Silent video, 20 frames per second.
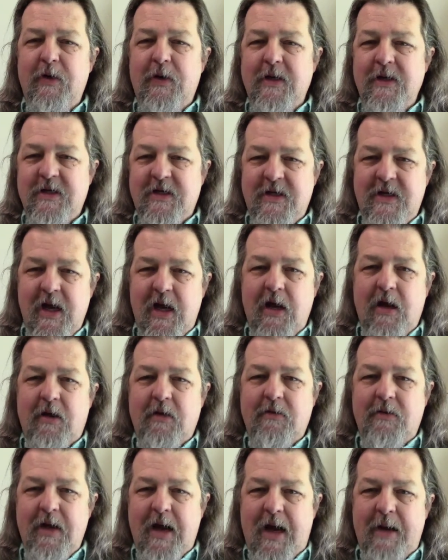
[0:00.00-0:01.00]
can stay
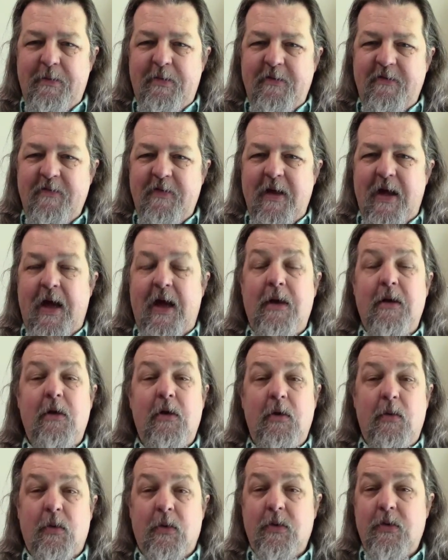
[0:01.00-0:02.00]
on top of that,
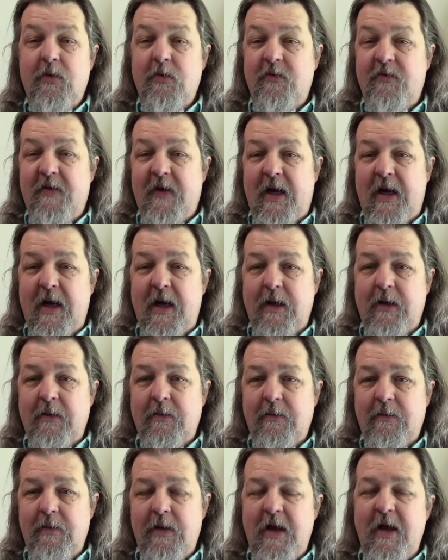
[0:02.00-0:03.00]
you will do fine.
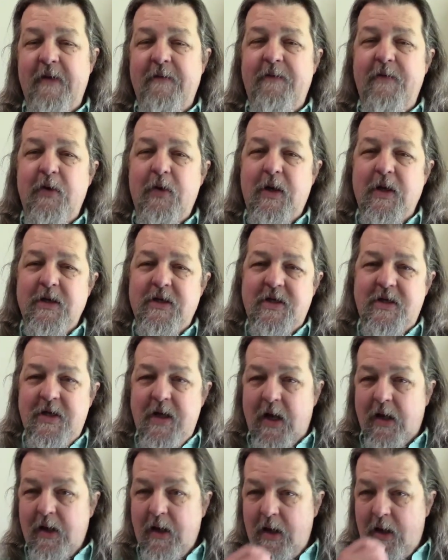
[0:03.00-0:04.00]
If you get
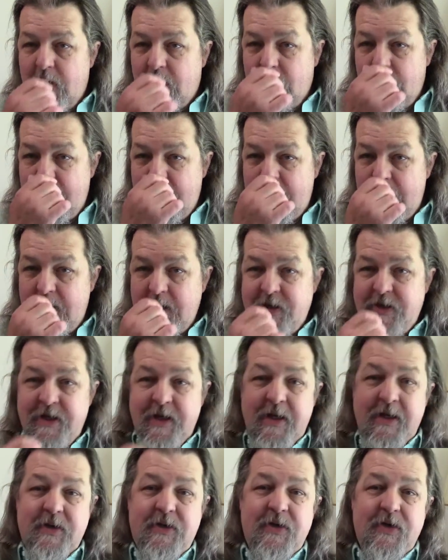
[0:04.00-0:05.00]
stuck in a rut,
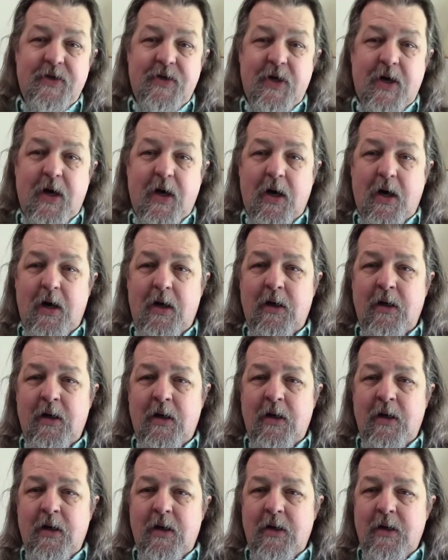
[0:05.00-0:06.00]
chances are
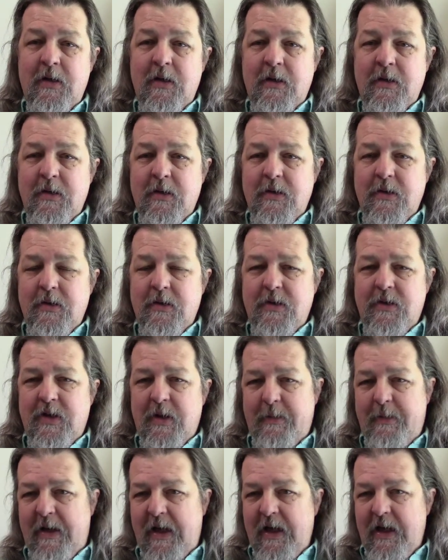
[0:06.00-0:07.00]

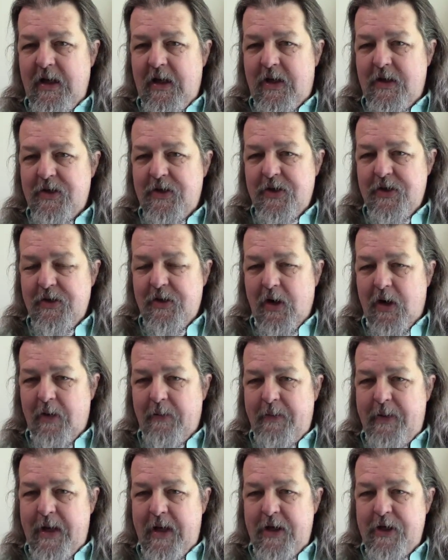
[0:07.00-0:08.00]
somebody else is going to
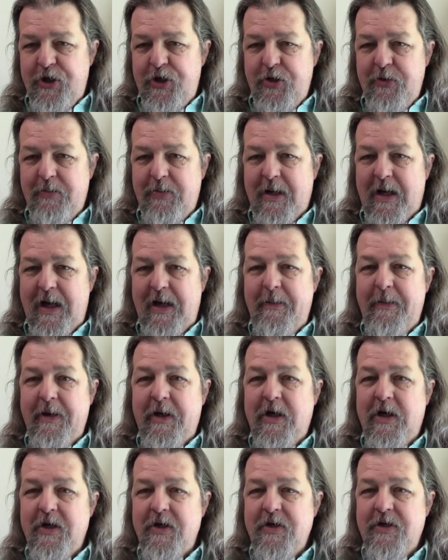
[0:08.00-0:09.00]
pass you by
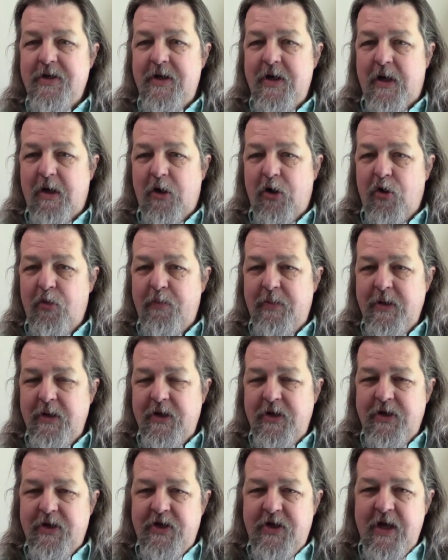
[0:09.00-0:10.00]
because they're open
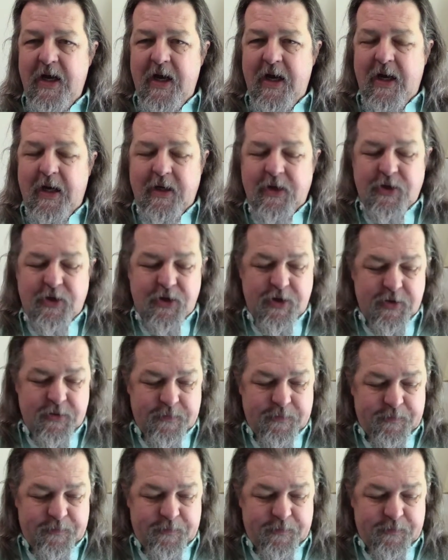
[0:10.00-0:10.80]
to change.